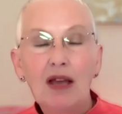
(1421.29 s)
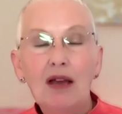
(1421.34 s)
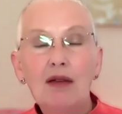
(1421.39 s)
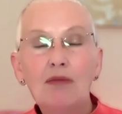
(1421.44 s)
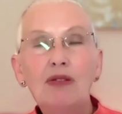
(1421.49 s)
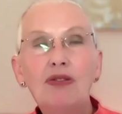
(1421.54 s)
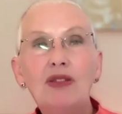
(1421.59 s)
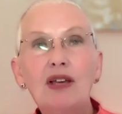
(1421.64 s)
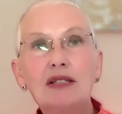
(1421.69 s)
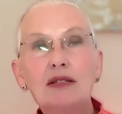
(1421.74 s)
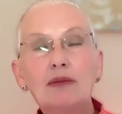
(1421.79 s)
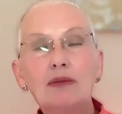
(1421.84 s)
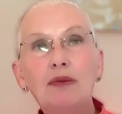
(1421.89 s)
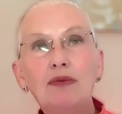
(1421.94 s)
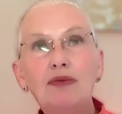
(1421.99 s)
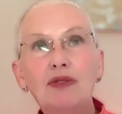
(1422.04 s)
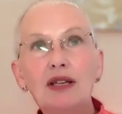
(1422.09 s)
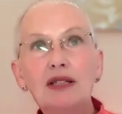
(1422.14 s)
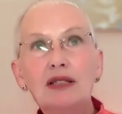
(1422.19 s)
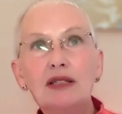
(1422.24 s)
but there's
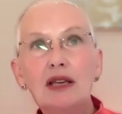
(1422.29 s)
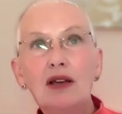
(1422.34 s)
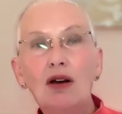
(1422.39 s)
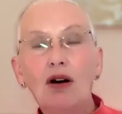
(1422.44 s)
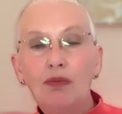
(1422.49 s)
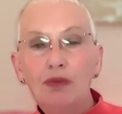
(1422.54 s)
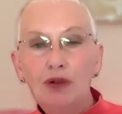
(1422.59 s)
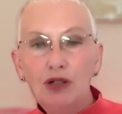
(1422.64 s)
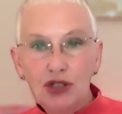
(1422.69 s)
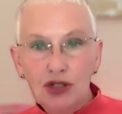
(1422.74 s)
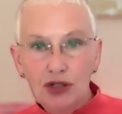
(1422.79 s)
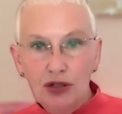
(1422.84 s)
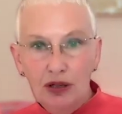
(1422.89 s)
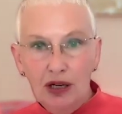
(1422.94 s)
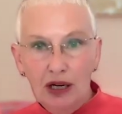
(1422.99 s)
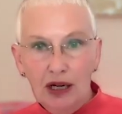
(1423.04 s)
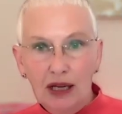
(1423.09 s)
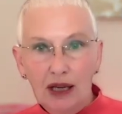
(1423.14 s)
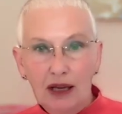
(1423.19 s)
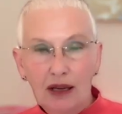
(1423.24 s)
the
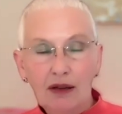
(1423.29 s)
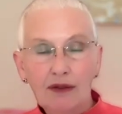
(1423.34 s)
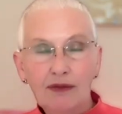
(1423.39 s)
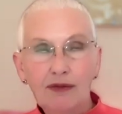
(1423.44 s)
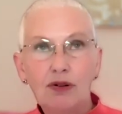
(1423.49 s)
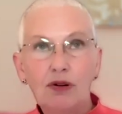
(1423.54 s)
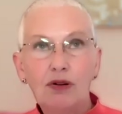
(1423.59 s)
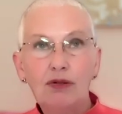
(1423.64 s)
opportunity for